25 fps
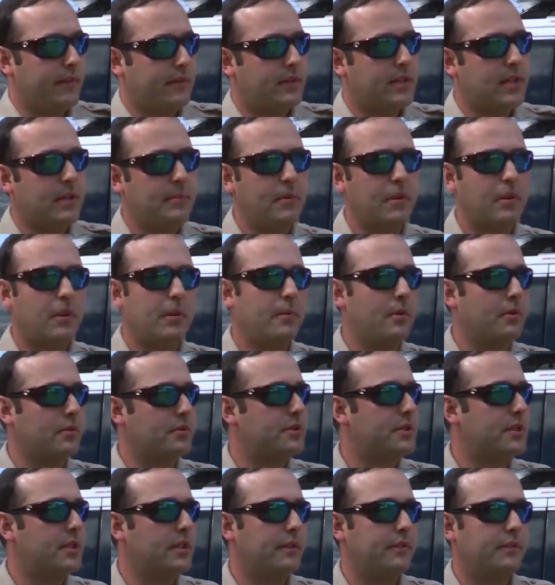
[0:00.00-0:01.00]
every time I come
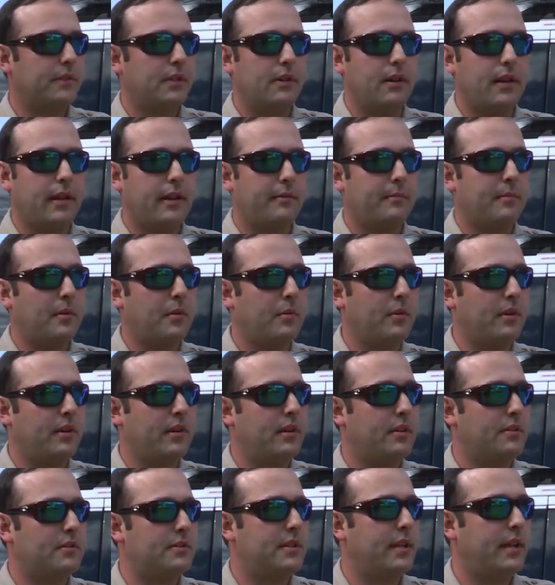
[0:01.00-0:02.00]
on shift, I'll have my
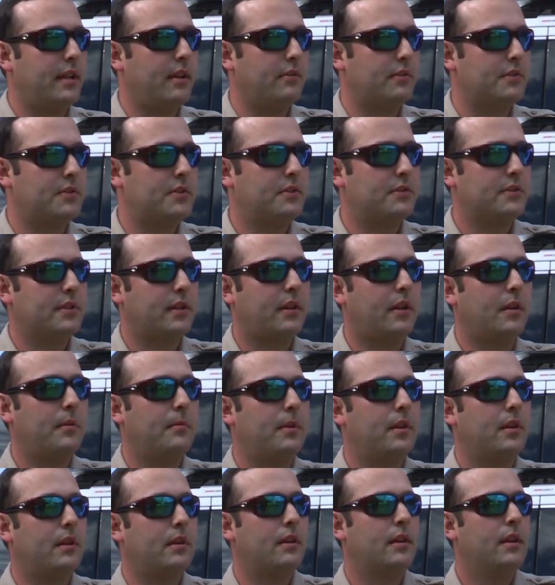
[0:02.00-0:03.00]
windows down as soon as I
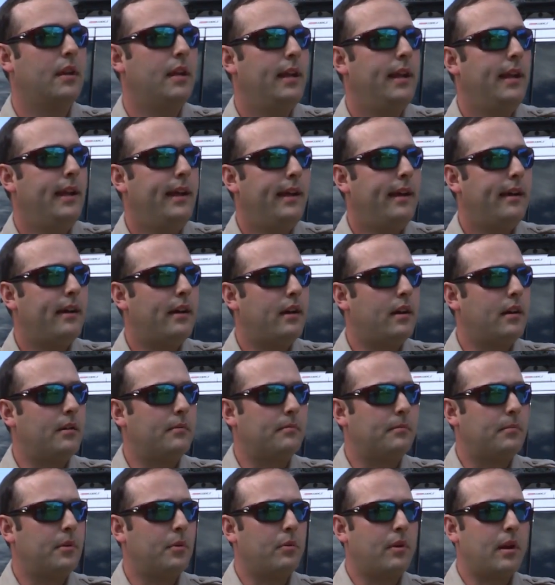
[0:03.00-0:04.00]
come in.
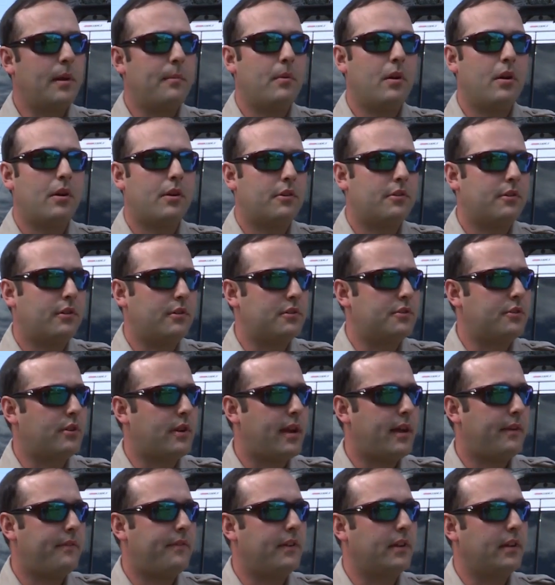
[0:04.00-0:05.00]
Um, but when I'm monitoring
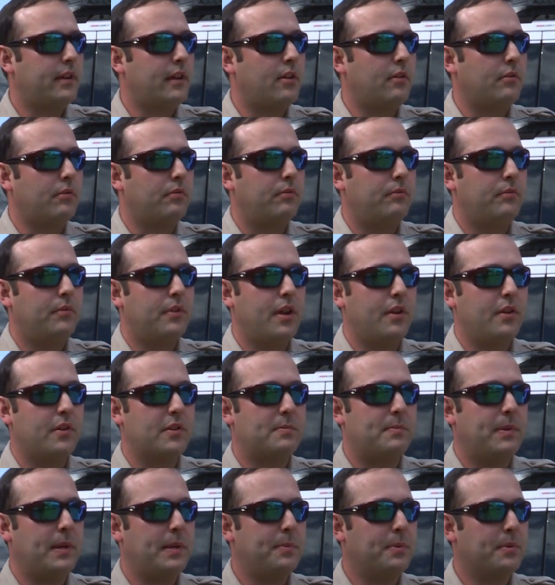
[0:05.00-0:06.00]
traffic, I'll
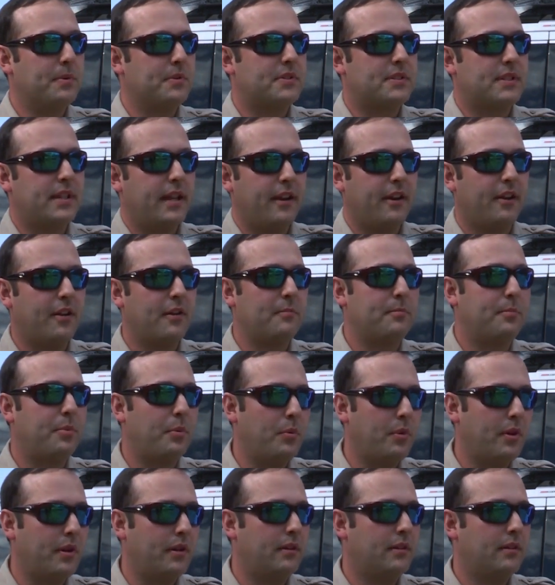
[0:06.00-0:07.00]
notice people staring,
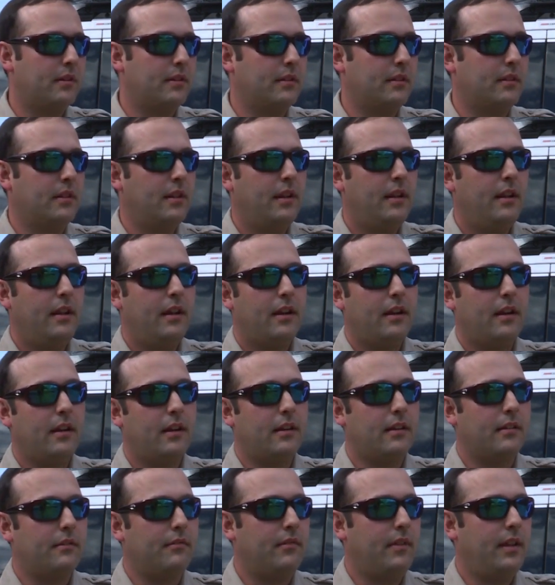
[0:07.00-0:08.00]
pointing,
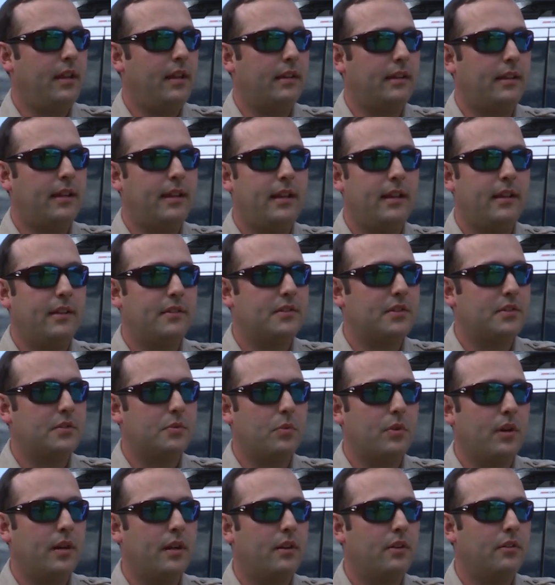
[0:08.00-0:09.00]
uh, and kids
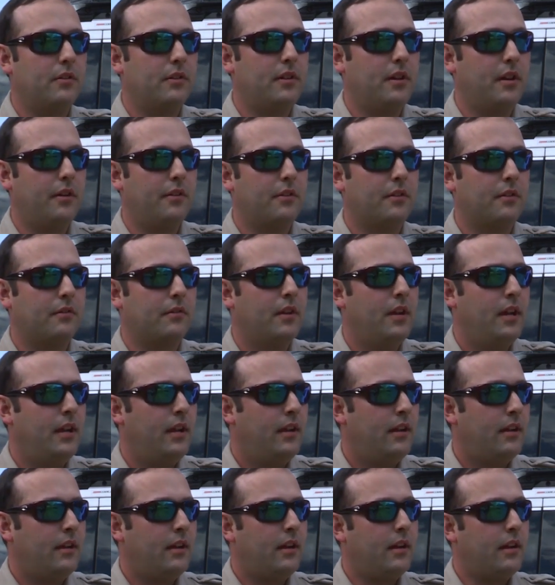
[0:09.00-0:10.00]
as well. You know, they're
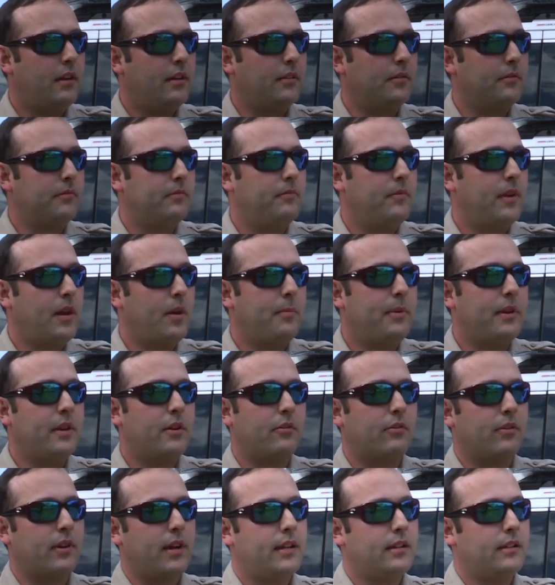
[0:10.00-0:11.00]
uh, I'll be
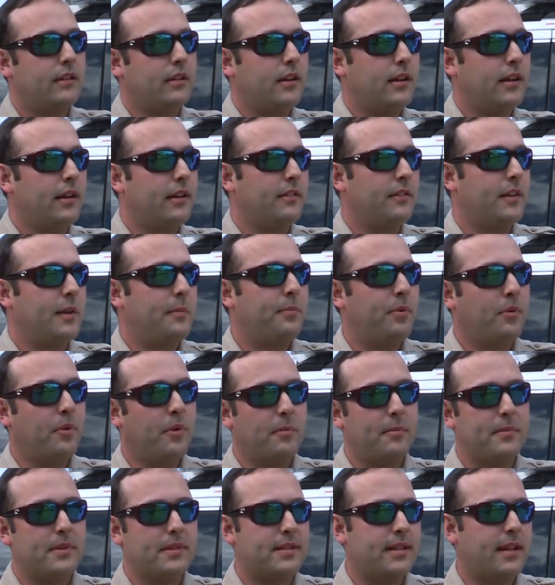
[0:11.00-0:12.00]
at a red light and they
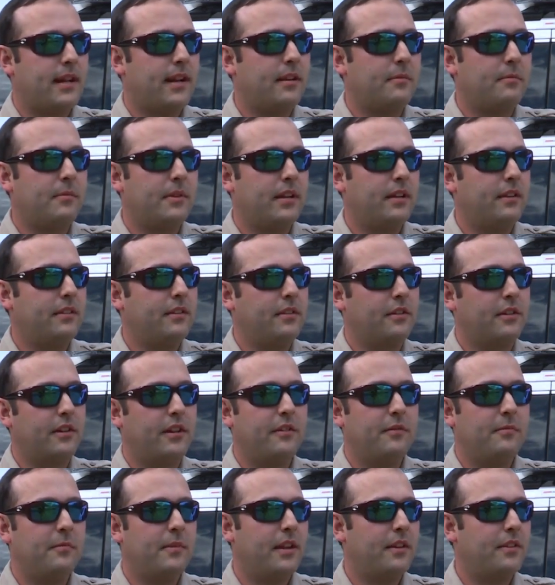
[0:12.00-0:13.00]
pull up beside me and they're
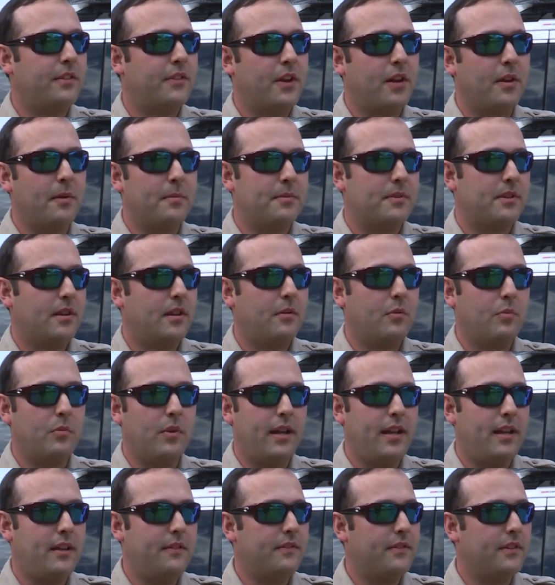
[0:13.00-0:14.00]
giving me a thumbs up,
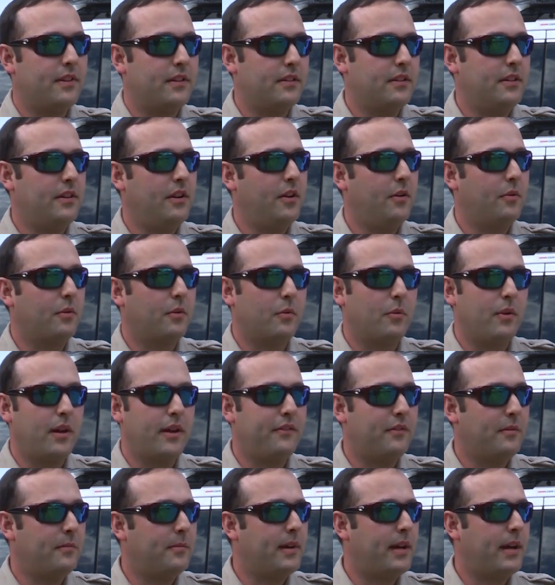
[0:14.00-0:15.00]
waving. You know, we're
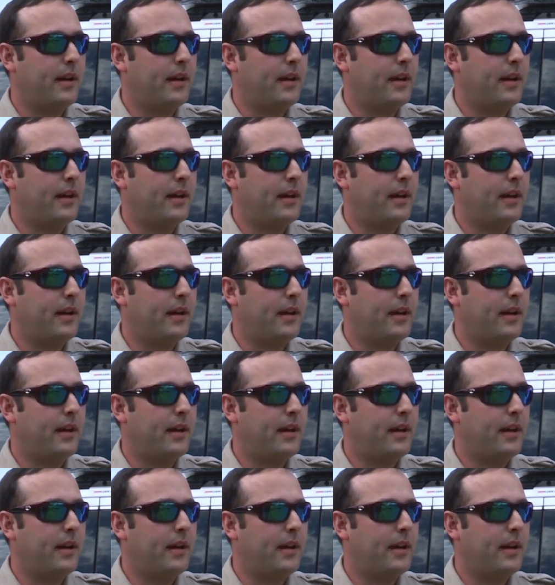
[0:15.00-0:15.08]
waving